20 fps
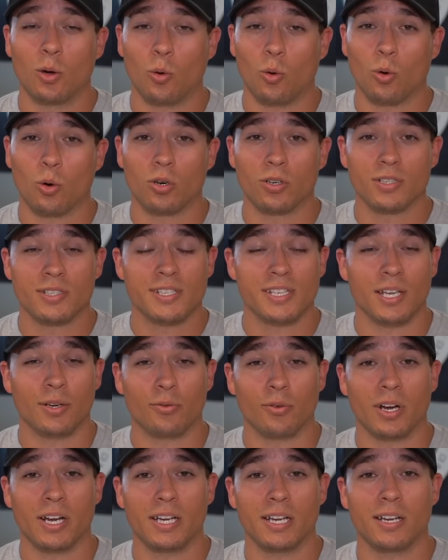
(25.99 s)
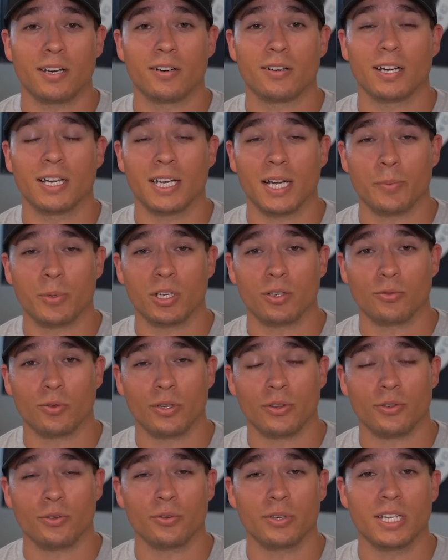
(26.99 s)
or stay right here and I'm going to
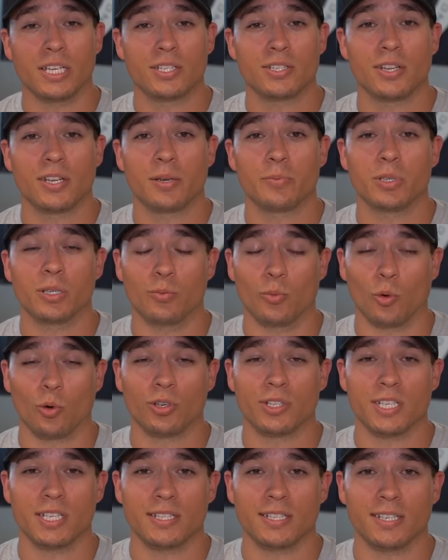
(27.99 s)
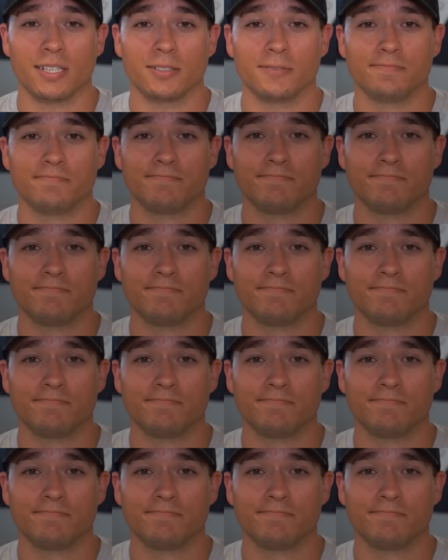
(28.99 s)
run through each of them in more detail.